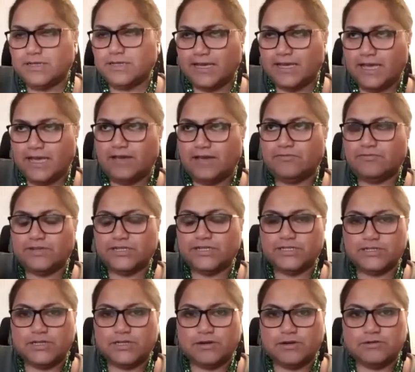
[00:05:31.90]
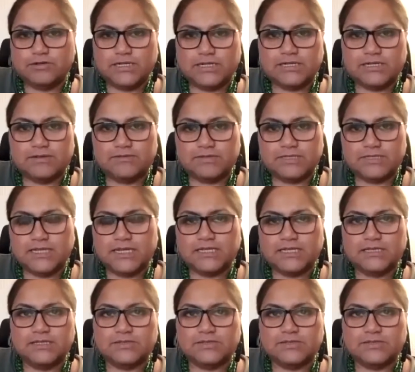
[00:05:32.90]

I have reached out and I was like,